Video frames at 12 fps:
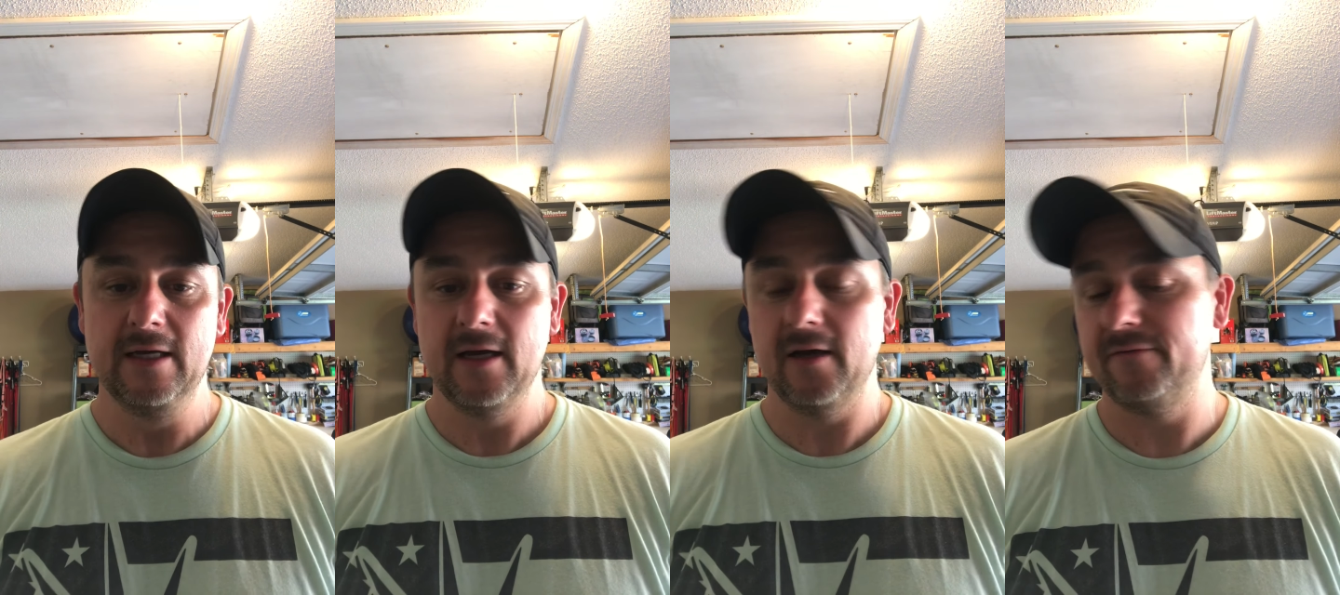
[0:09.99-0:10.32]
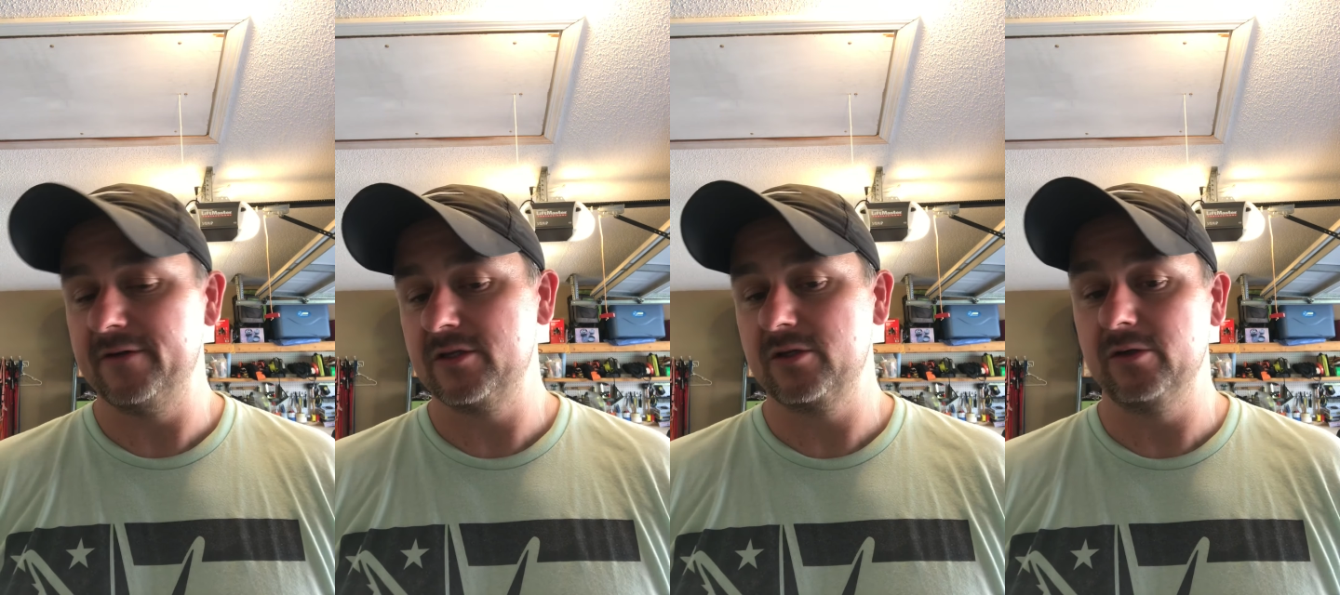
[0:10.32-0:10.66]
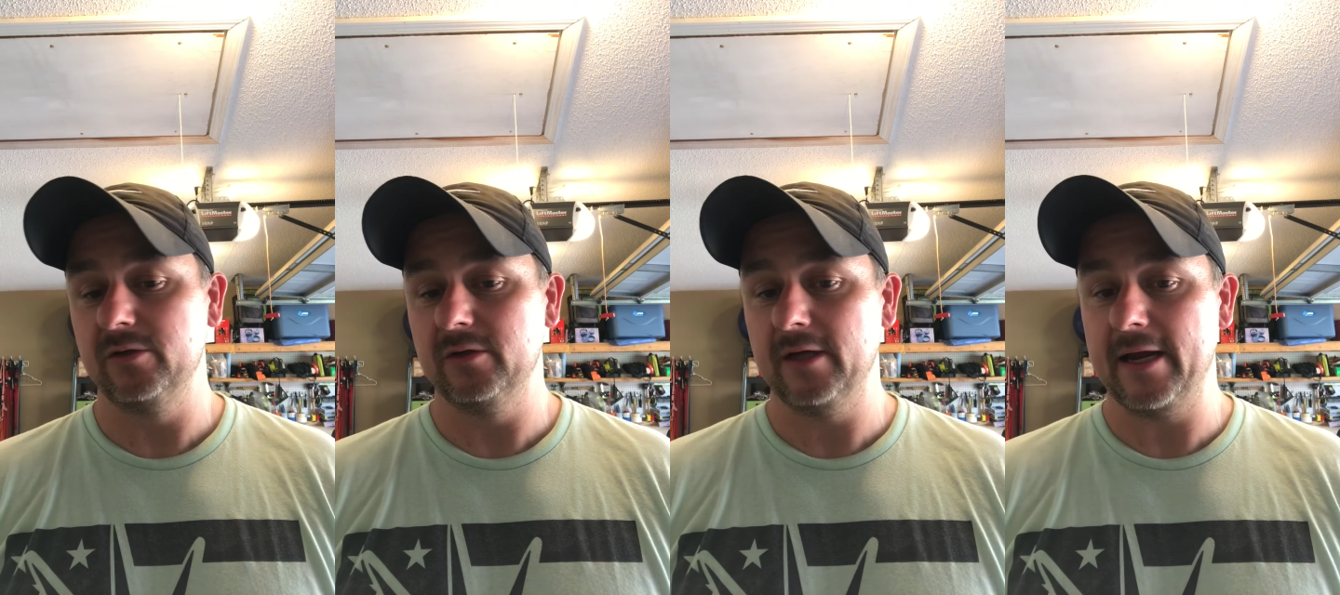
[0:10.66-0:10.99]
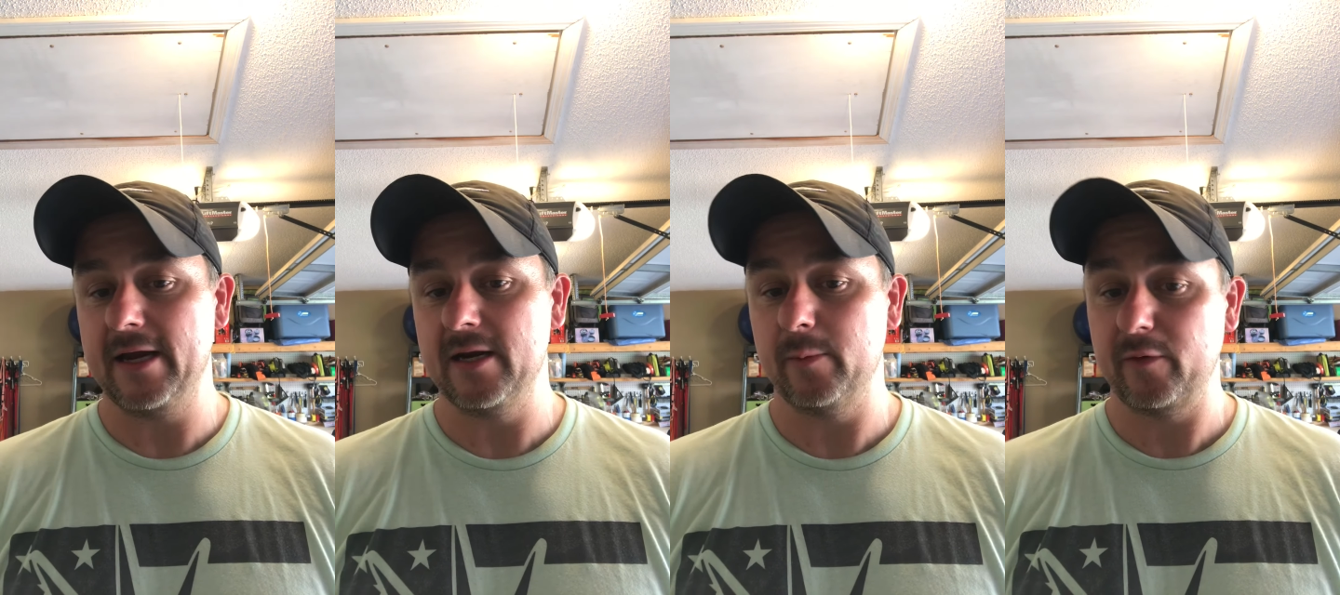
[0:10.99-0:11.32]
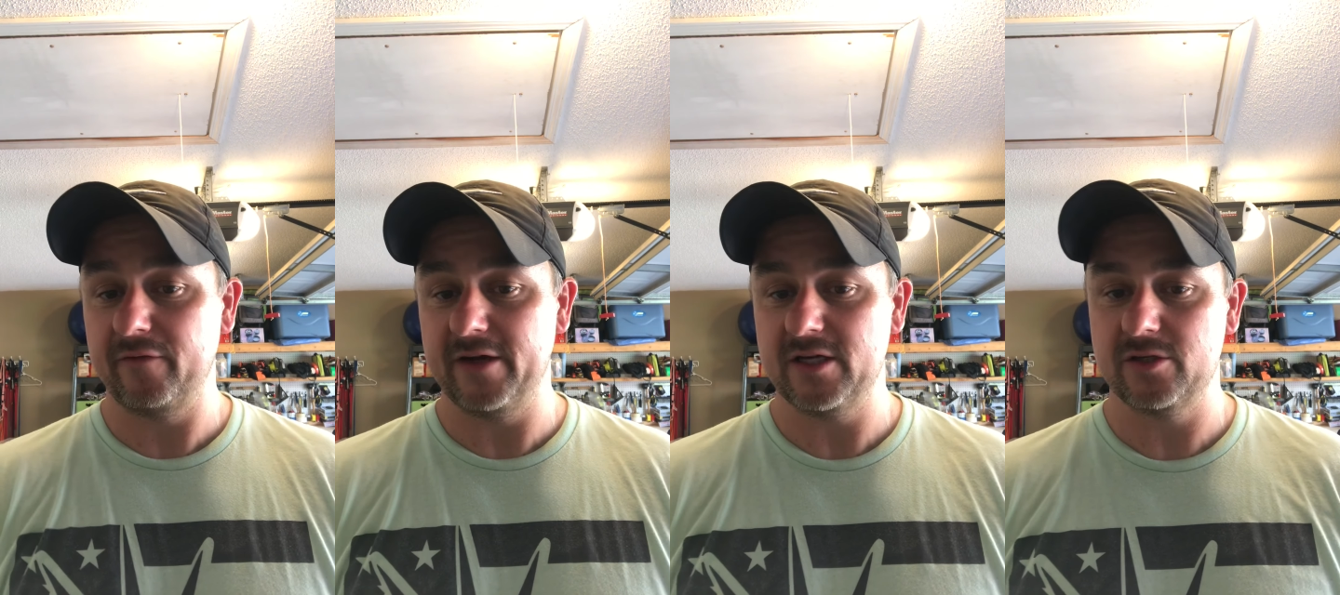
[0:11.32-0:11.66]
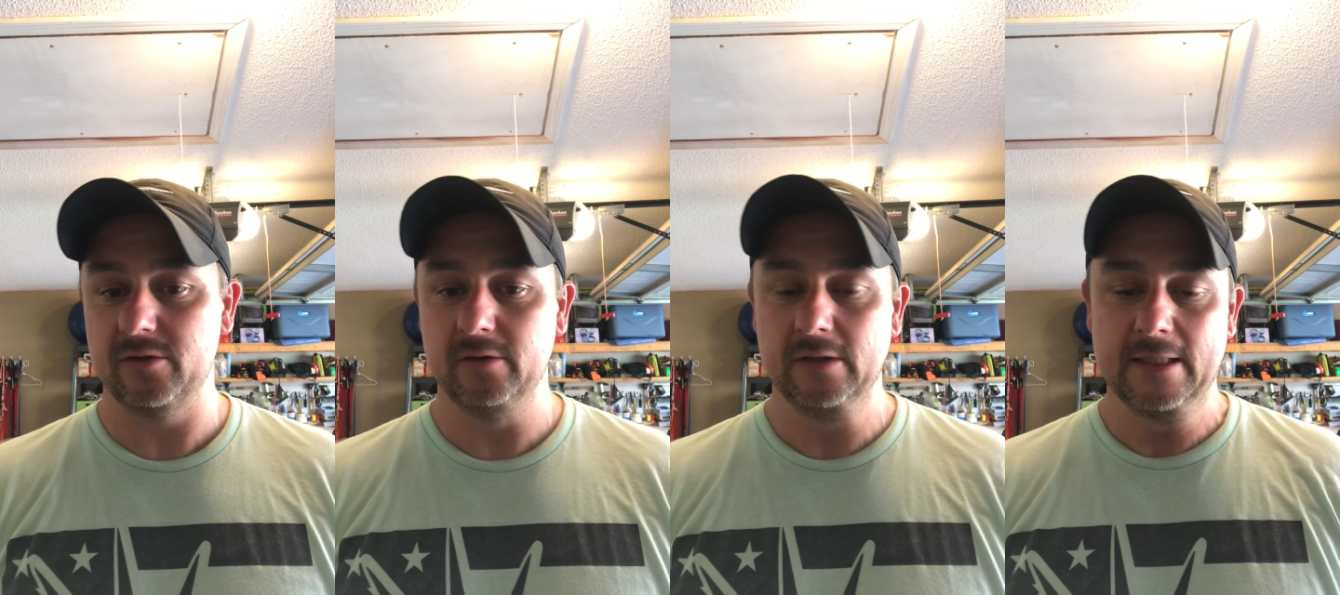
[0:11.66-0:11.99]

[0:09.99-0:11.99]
a physical, and a professional.